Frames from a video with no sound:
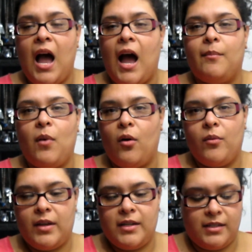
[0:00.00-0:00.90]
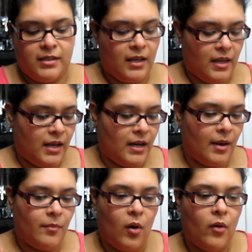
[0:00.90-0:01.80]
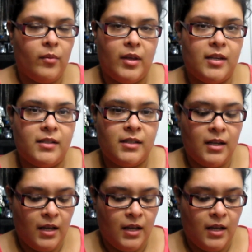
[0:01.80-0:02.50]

I'm always singing, I'm always